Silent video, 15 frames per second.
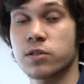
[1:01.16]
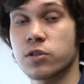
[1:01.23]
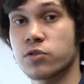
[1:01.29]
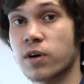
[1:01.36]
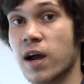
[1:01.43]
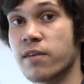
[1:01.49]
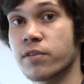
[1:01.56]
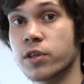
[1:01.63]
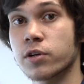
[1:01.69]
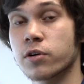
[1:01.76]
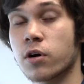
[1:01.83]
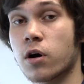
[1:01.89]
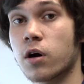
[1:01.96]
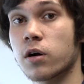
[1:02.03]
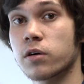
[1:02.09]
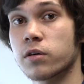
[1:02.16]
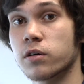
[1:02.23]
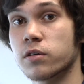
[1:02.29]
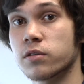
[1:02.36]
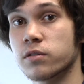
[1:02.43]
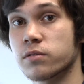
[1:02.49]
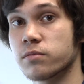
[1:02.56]
to drive in the car
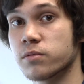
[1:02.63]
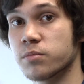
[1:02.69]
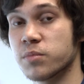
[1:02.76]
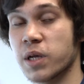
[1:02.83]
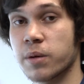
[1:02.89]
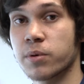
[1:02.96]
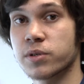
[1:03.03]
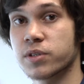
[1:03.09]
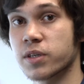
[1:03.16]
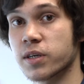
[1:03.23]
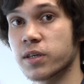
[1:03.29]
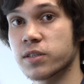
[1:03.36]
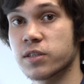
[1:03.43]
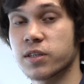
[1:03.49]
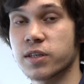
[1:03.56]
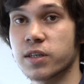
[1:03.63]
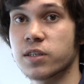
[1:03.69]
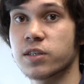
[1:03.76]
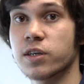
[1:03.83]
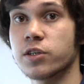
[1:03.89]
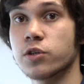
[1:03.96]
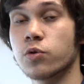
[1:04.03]
or be able to, to
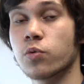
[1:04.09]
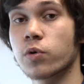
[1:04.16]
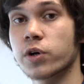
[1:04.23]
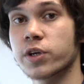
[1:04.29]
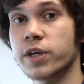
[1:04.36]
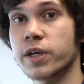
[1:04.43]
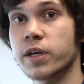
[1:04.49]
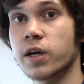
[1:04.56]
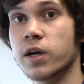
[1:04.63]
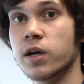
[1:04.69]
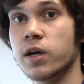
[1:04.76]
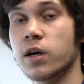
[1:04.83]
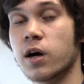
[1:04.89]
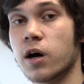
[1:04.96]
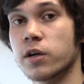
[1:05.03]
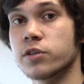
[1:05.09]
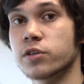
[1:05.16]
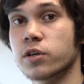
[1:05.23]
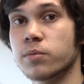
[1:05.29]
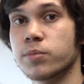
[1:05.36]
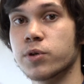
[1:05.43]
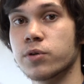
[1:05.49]
continue working on your
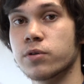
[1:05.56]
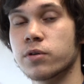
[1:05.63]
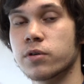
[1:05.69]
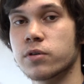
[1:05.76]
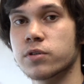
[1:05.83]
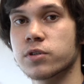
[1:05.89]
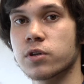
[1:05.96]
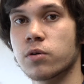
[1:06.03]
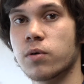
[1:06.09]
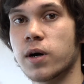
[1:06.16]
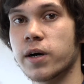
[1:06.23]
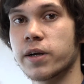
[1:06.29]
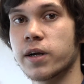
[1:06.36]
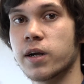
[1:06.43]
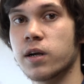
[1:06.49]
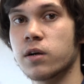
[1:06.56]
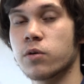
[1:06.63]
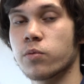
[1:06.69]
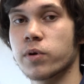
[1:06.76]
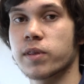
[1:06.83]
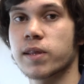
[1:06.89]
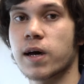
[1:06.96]
computer or so on
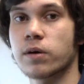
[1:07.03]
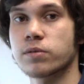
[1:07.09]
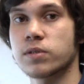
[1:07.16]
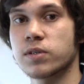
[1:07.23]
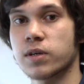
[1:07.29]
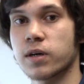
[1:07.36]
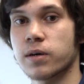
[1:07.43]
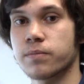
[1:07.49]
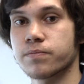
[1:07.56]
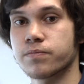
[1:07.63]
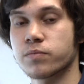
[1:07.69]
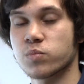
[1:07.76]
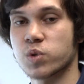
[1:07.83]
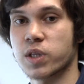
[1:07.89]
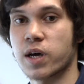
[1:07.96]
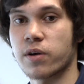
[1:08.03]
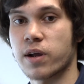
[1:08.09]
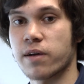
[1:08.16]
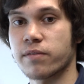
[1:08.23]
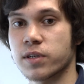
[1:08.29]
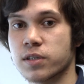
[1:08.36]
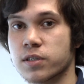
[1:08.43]
without, um, without
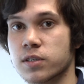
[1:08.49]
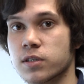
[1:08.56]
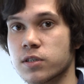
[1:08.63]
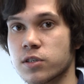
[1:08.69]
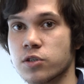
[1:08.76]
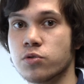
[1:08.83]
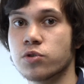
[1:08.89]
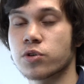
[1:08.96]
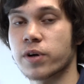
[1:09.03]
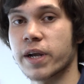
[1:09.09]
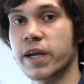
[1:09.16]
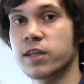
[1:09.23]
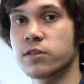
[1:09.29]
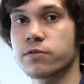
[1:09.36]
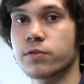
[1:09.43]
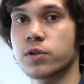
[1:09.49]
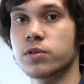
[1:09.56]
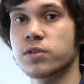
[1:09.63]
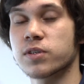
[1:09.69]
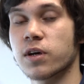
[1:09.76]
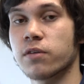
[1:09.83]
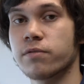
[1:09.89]
having to, to use your hands for
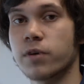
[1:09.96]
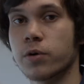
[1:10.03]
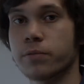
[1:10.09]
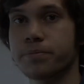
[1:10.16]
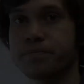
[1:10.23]
your cell phone.